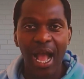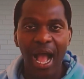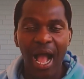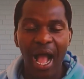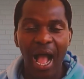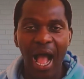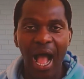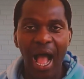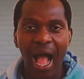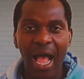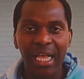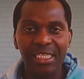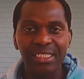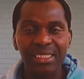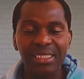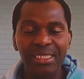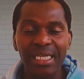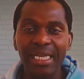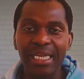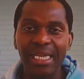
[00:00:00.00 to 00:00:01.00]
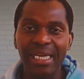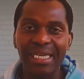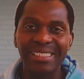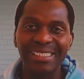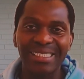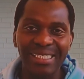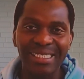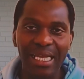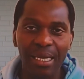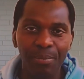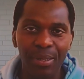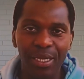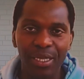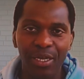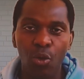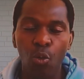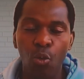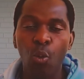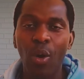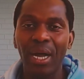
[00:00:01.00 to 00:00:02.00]
are still resembling
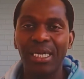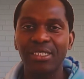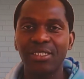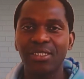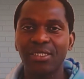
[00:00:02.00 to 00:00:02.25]
what